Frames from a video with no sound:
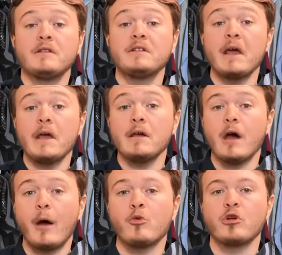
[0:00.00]
Today
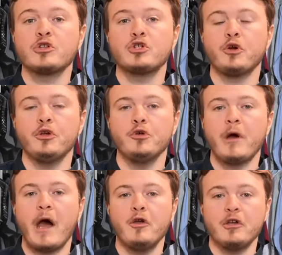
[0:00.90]
I'm going to show you
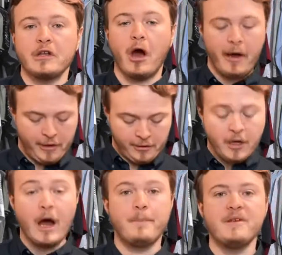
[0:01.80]
how you can iron
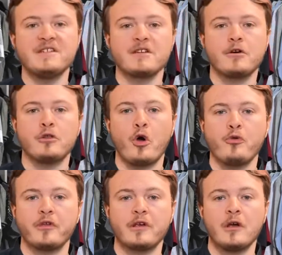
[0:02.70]
a piece of
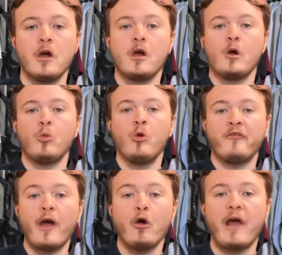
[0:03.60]
clothing
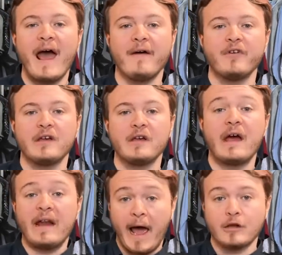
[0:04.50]
without having
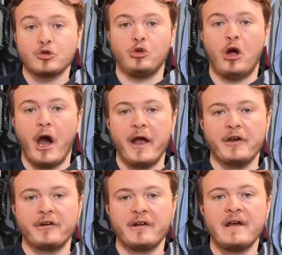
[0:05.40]
an actual
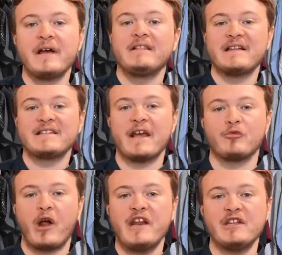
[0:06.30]
iron. Let's get
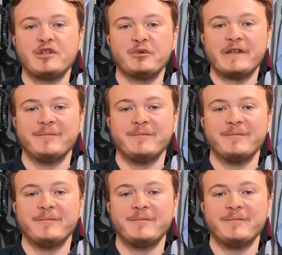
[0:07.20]
right into it.